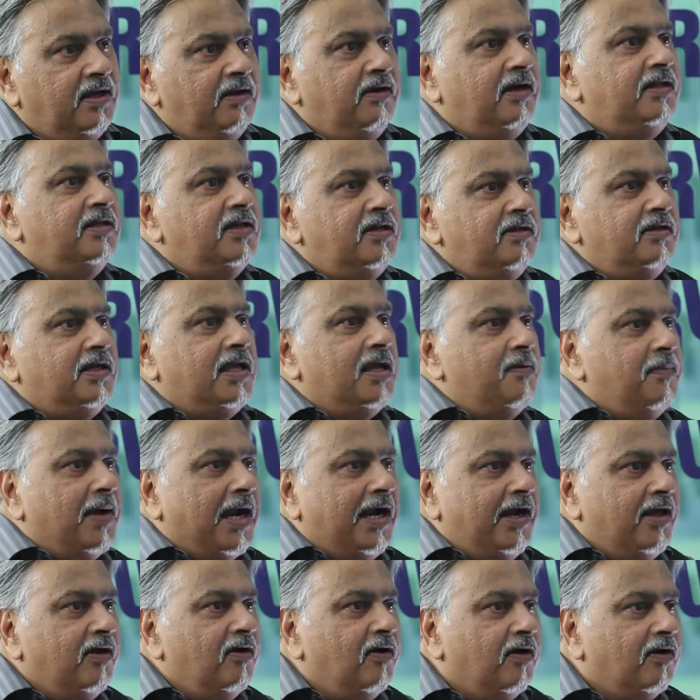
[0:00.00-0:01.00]
and then you keep
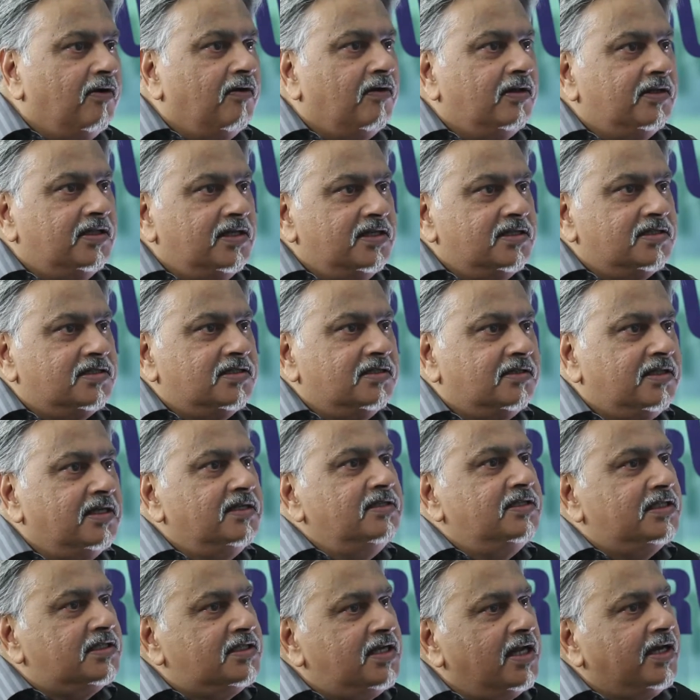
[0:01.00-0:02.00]
adding on all these things,
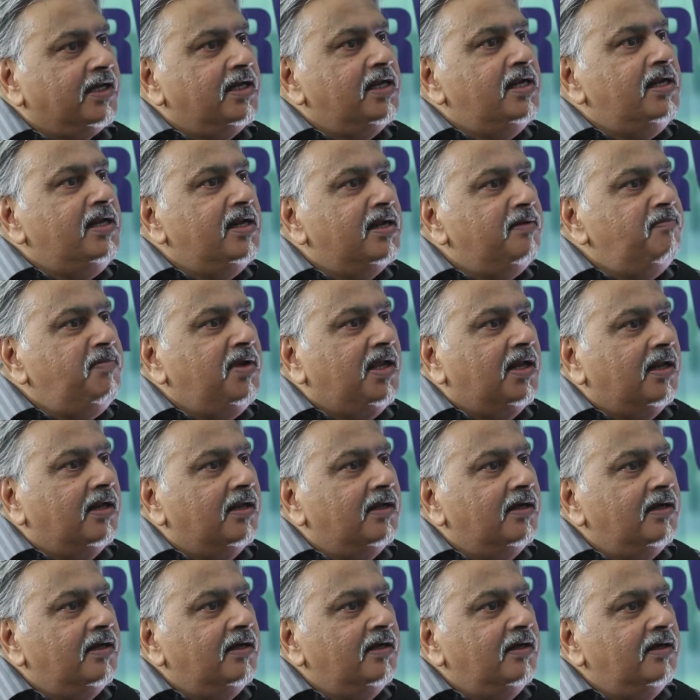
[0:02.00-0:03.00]
just like an Indian meal.
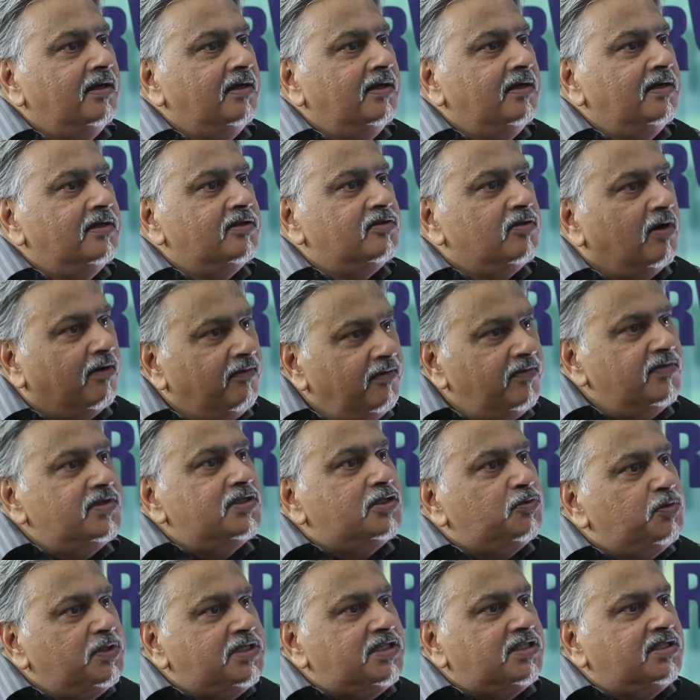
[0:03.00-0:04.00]
So we
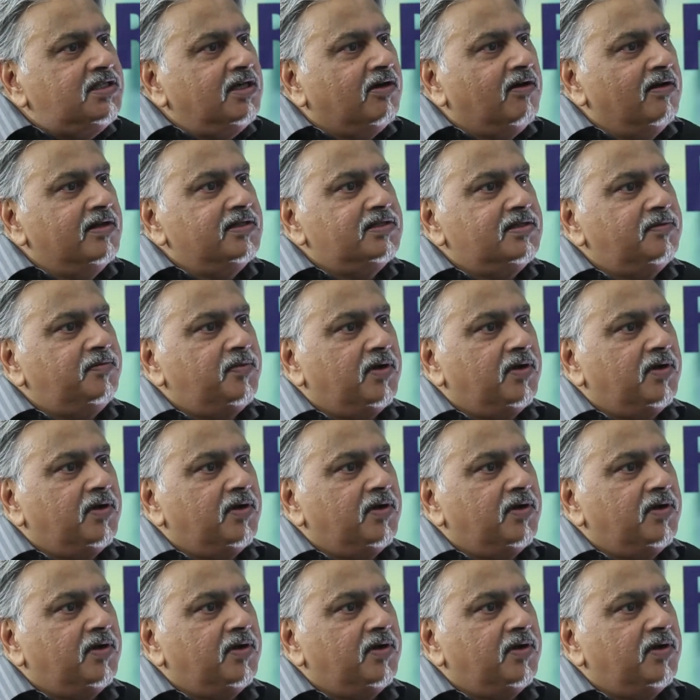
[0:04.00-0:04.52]
switched the concept